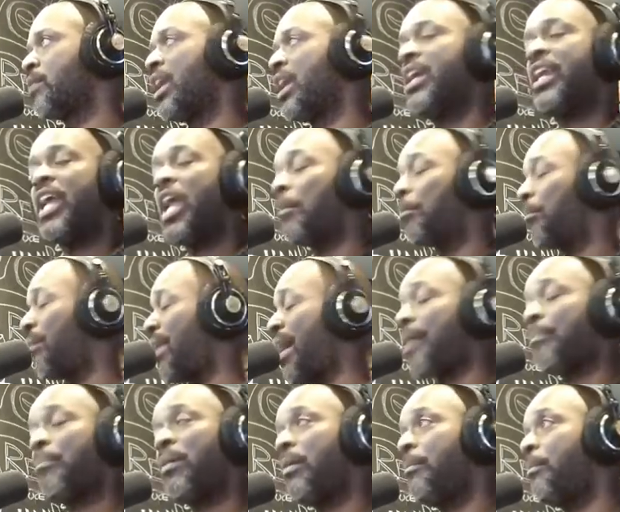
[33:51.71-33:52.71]
It ain't
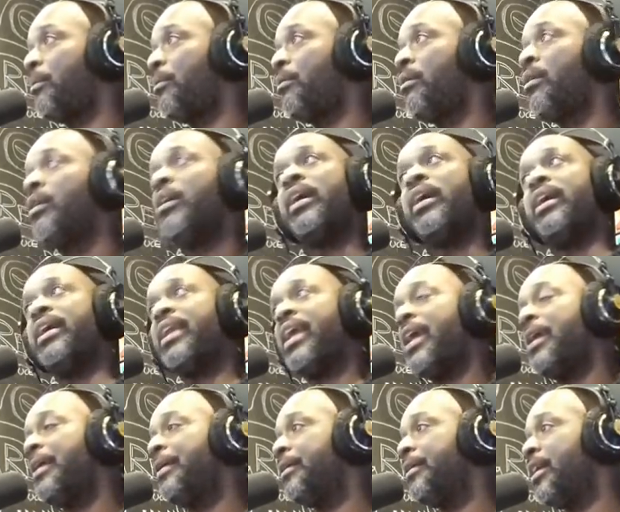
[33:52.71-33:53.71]
black people, it
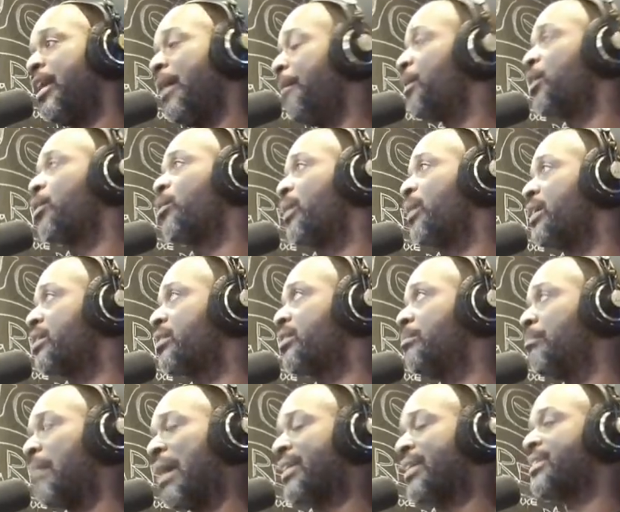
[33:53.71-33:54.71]
ain't immigrants,
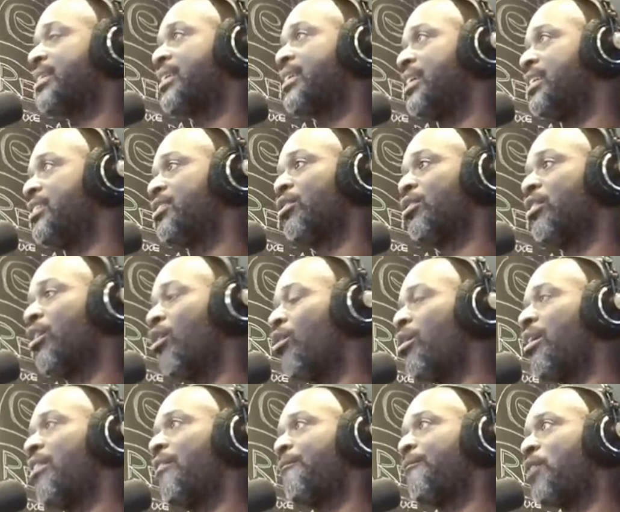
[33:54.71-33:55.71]
Mexicans, or no
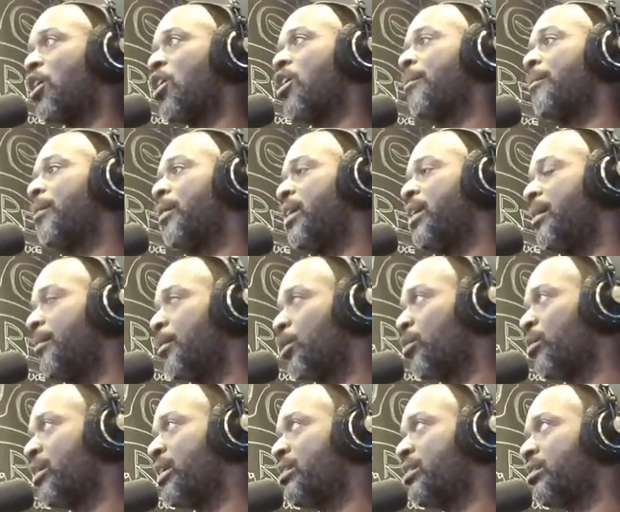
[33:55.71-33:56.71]
other form of
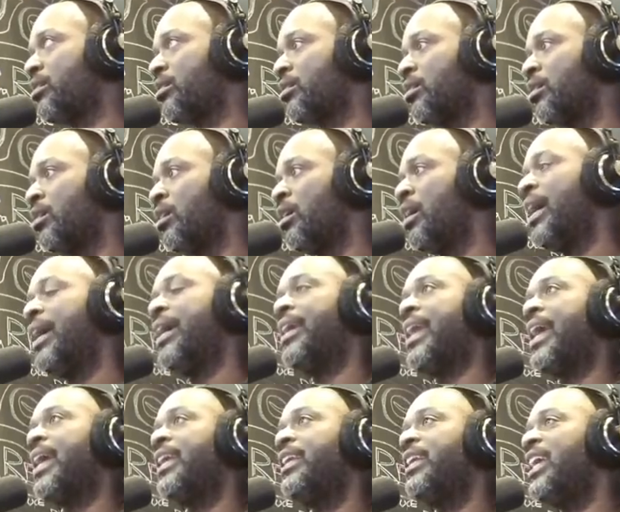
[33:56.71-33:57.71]
immigrants. It
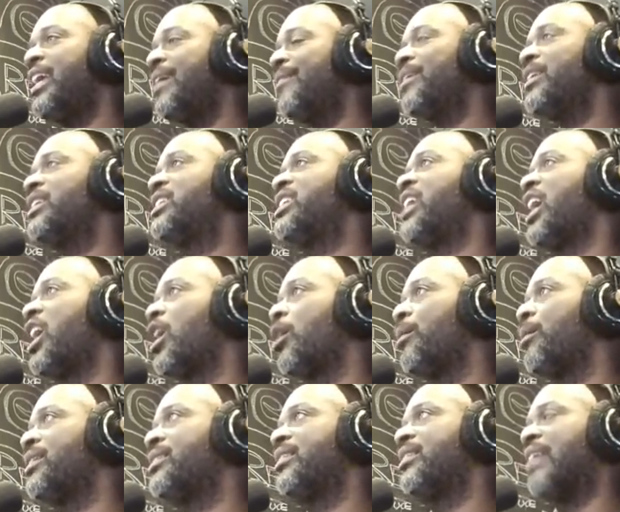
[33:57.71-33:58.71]
ain't even
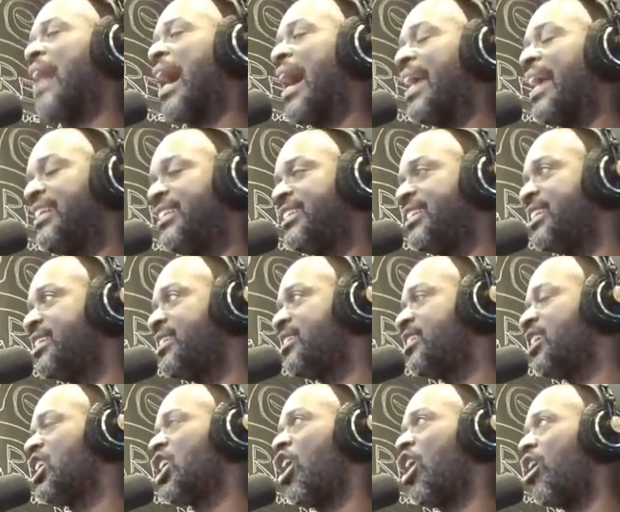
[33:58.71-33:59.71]
terrorists and ISIS
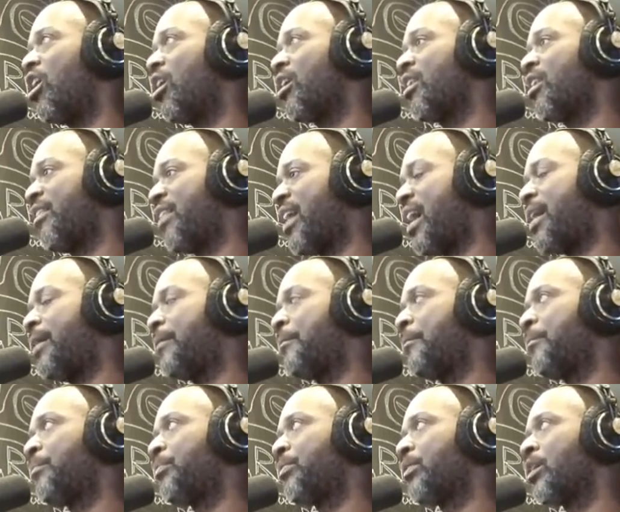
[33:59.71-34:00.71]
and all of that.
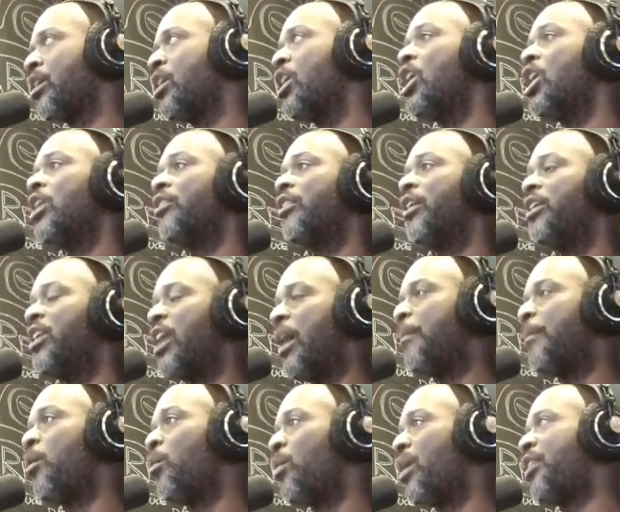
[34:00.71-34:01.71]
The
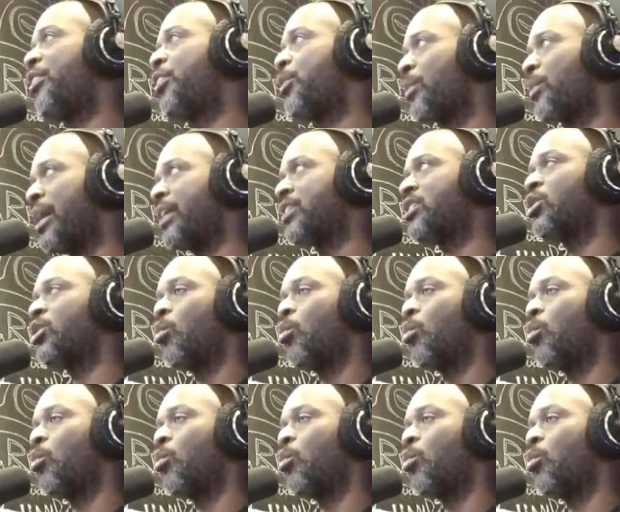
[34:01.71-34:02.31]
number one threat to